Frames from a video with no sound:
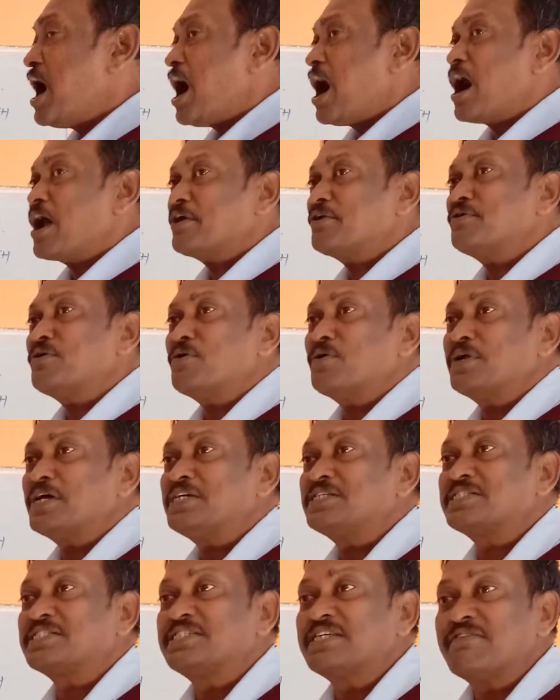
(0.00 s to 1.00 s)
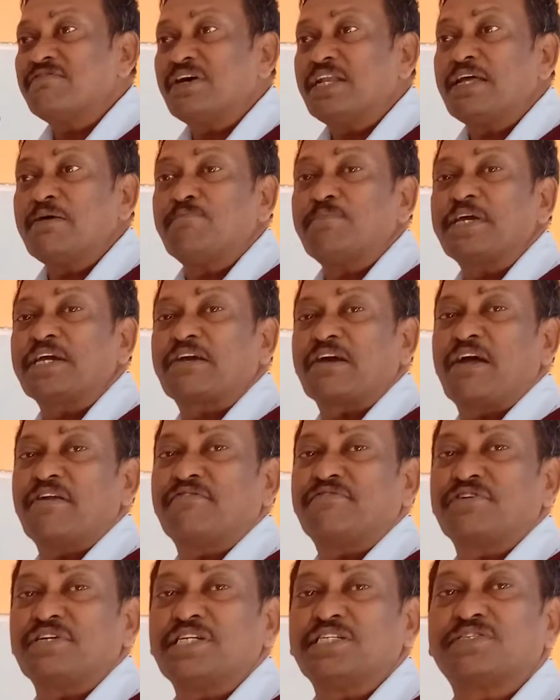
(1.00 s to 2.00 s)
are known as developing
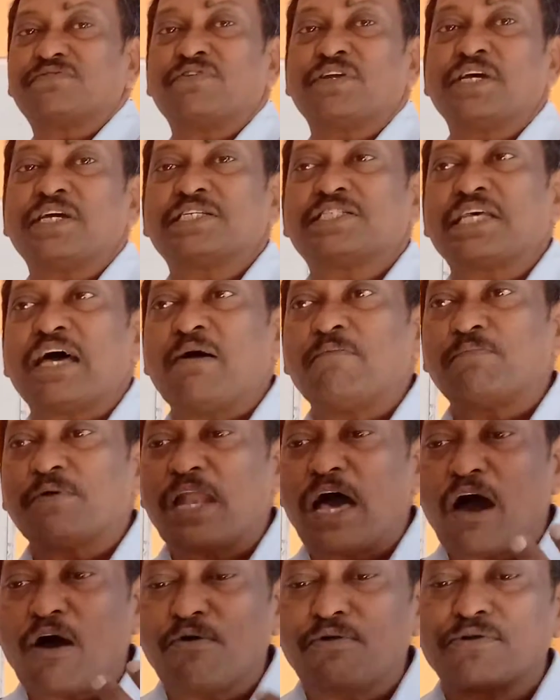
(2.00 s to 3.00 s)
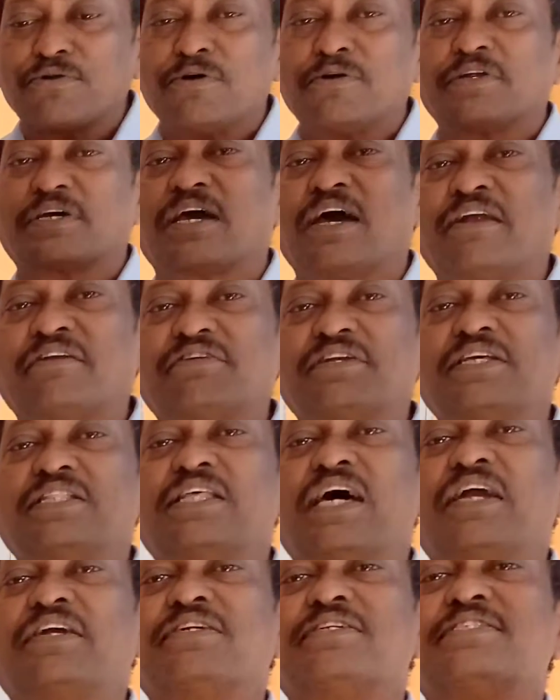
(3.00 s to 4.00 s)
countries. For example, our own country,
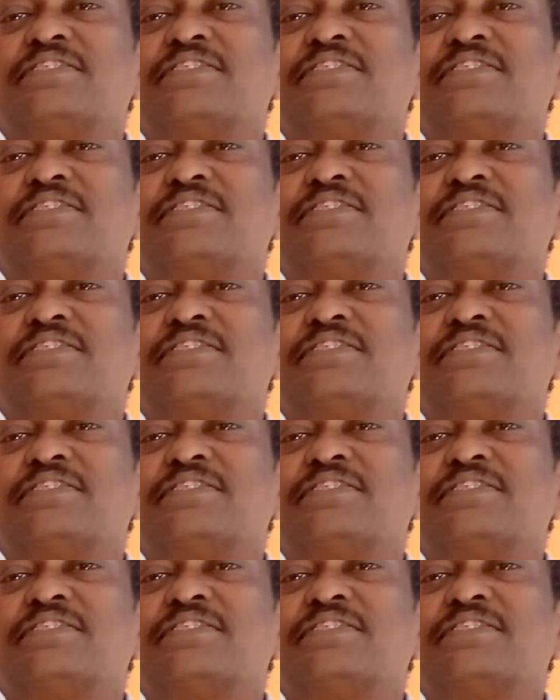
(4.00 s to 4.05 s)
that is